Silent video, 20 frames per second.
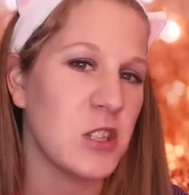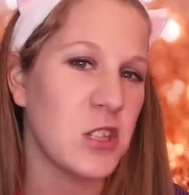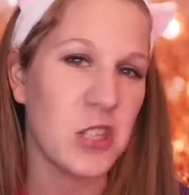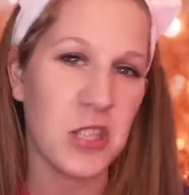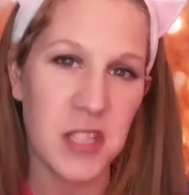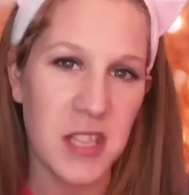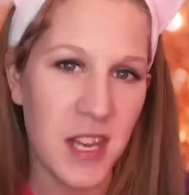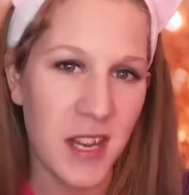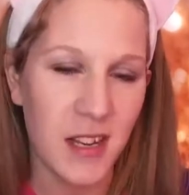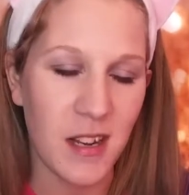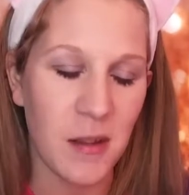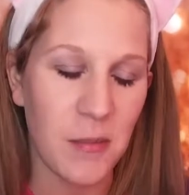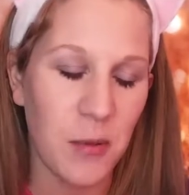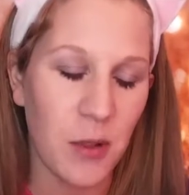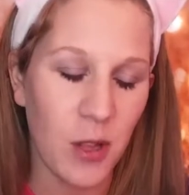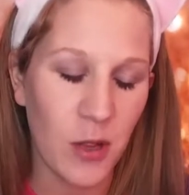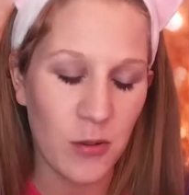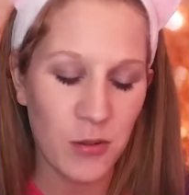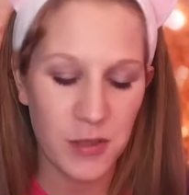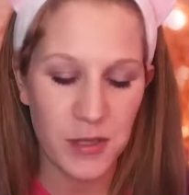You just didn't up
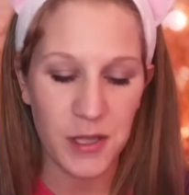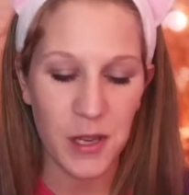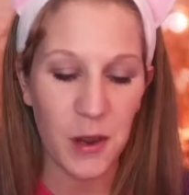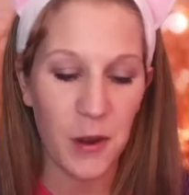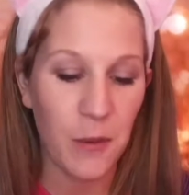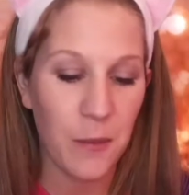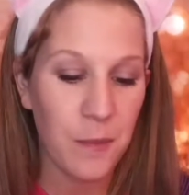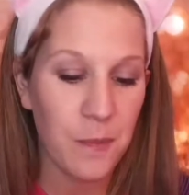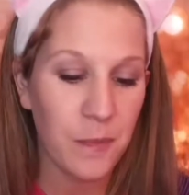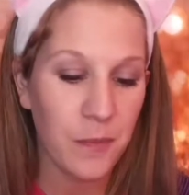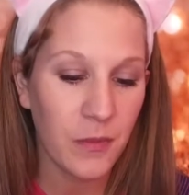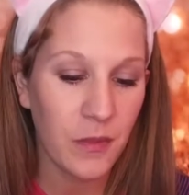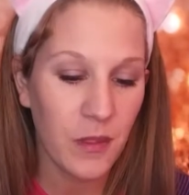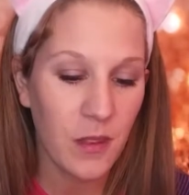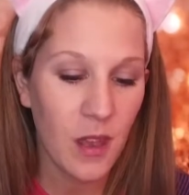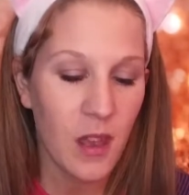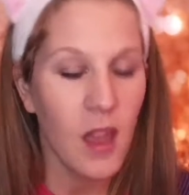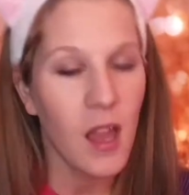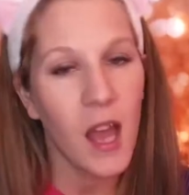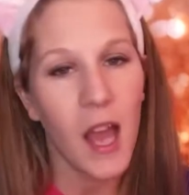close. So
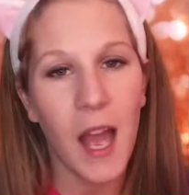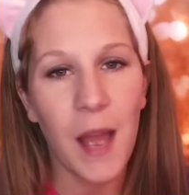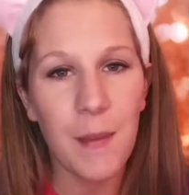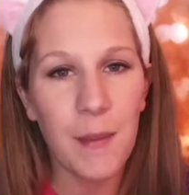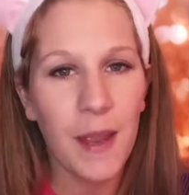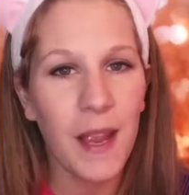I